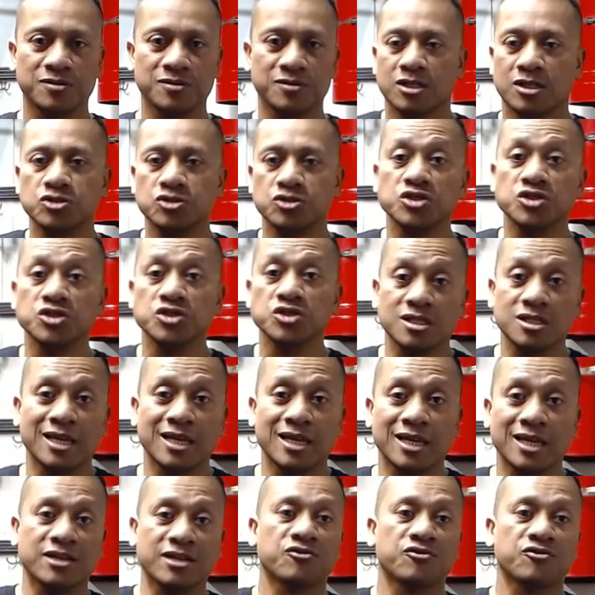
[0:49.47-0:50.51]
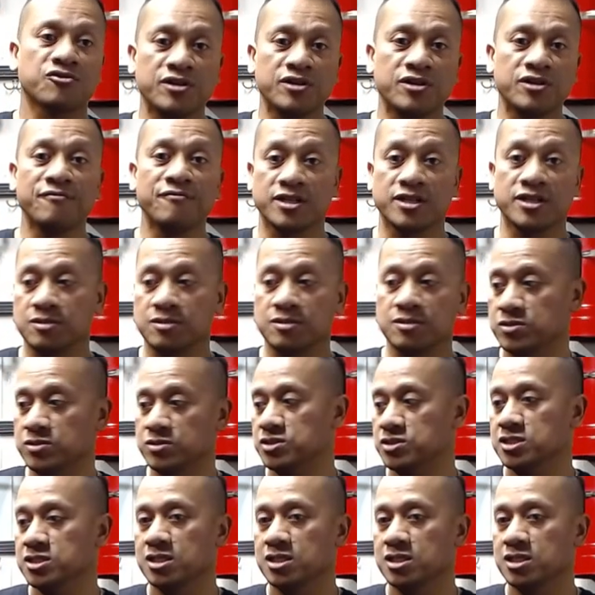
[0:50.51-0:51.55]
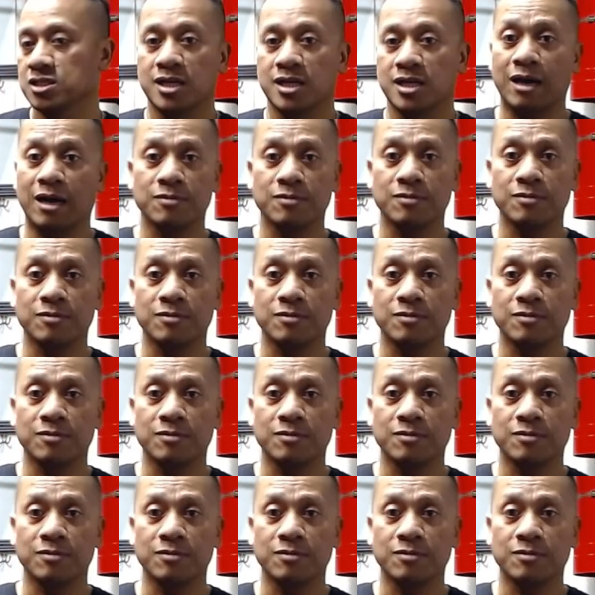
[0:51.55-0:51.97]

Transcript: Usually a lot of green vegetables, and I'll